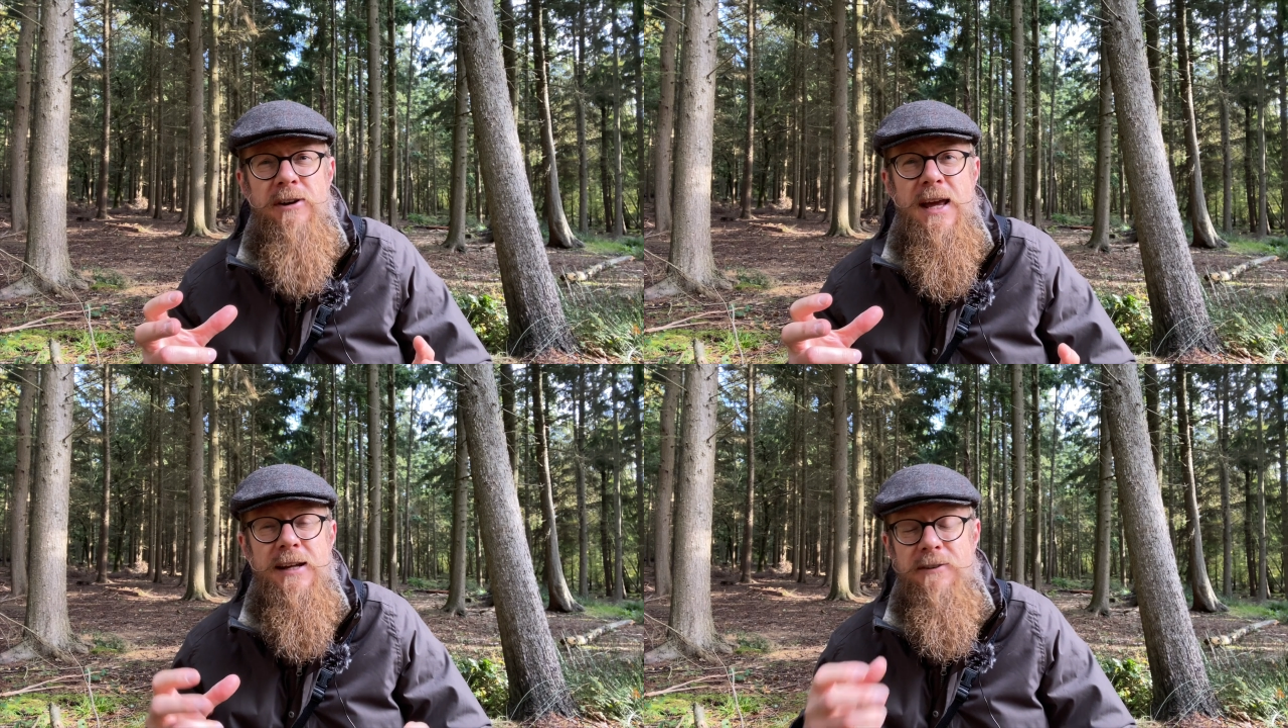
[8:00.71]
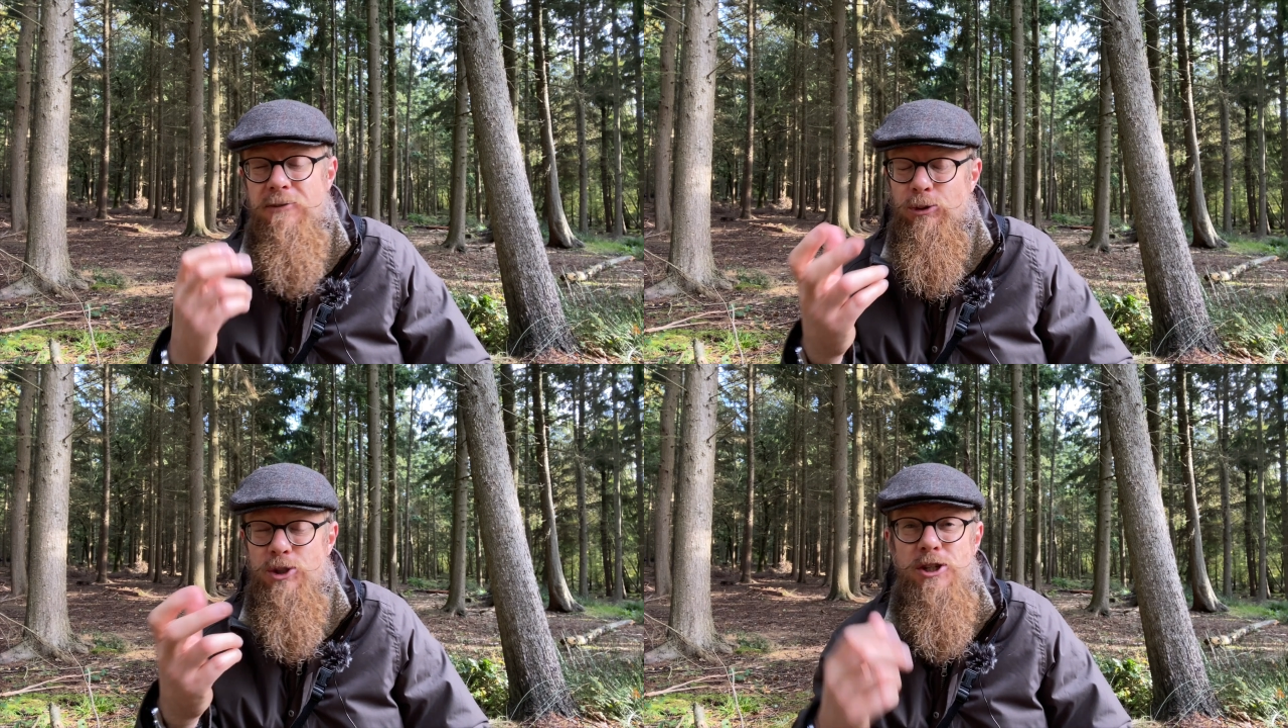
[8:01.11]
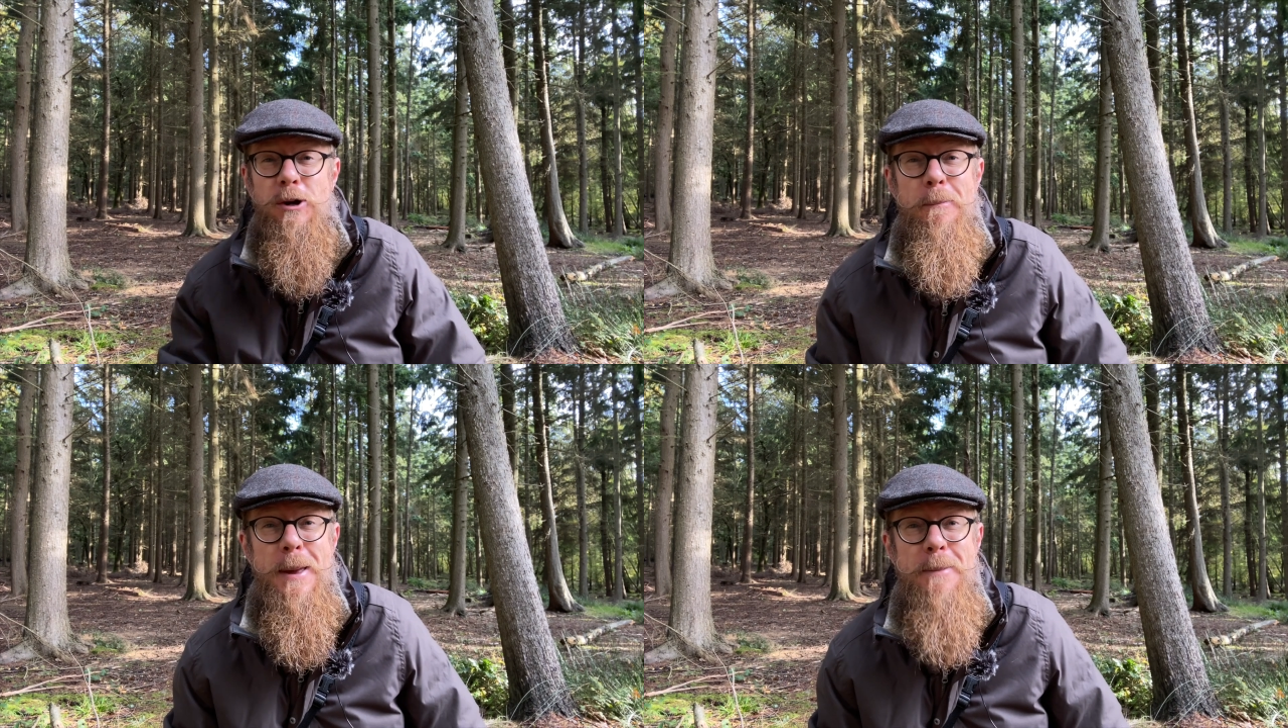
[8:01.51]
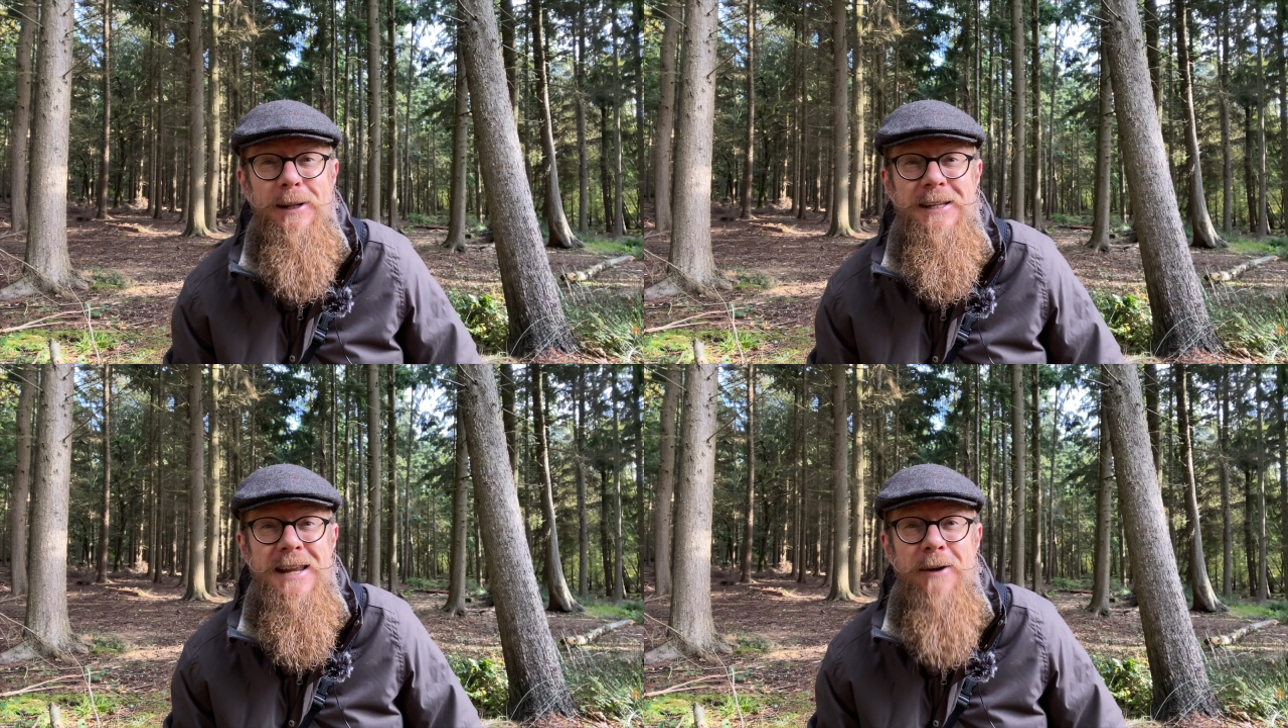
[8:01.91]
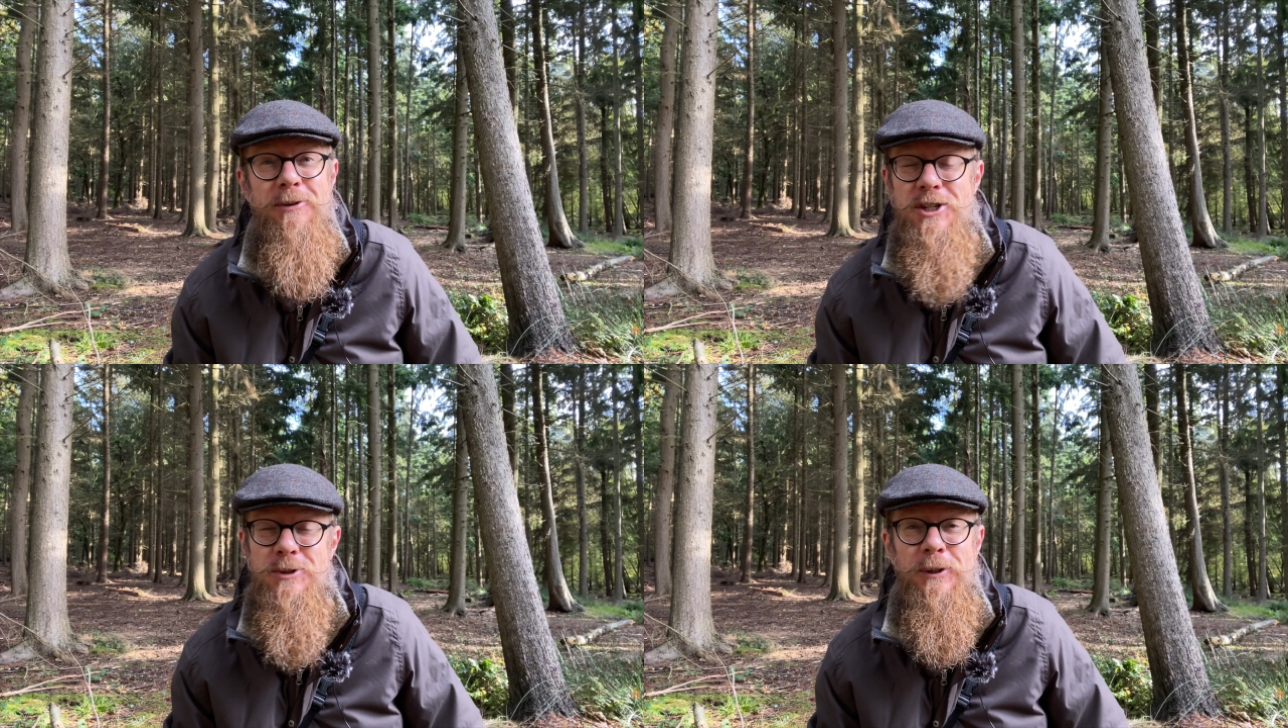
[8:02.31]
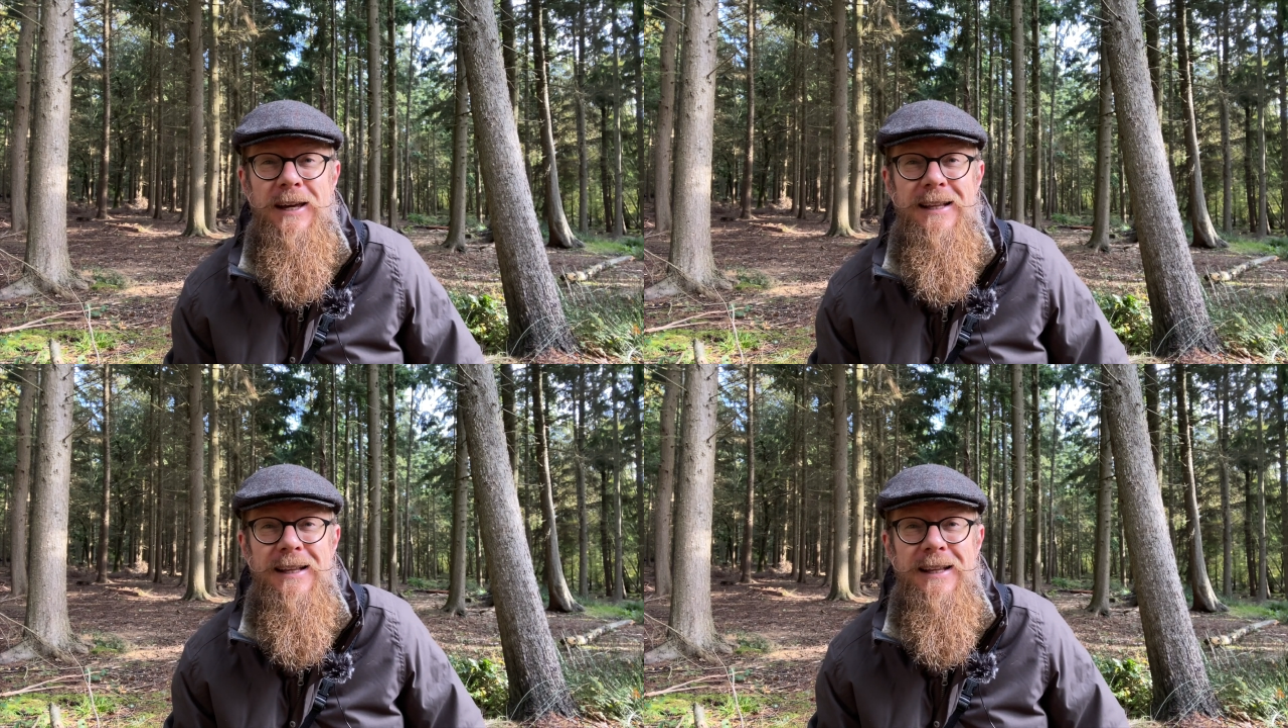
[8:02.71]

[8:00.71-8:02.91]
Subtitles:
in it and of course it's got people in there, which is what I